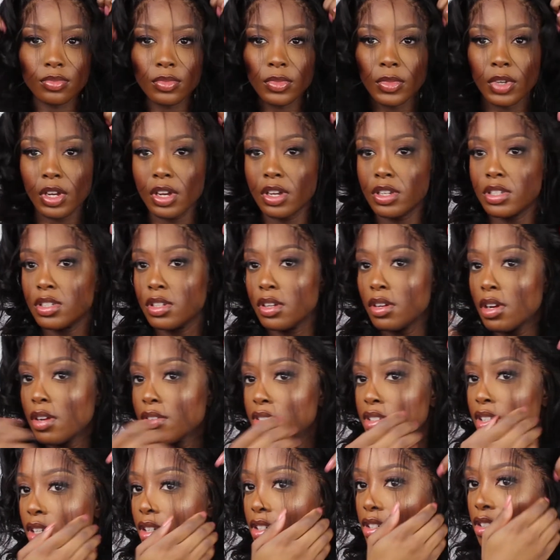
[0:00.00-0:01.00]
Okay, so I've
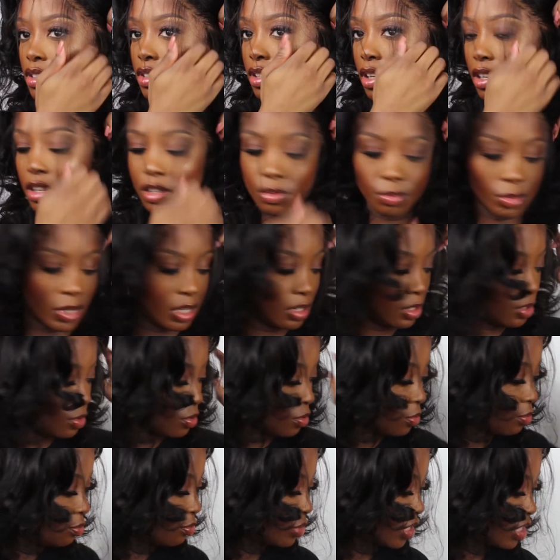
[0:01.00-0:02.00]
sectioned out my
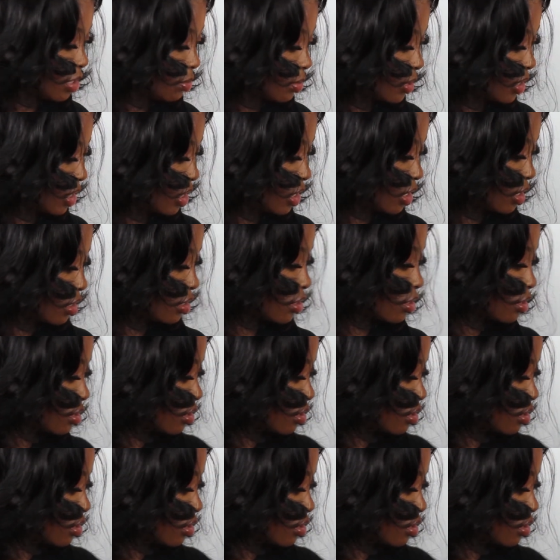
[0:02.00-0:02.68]
little baby hairs.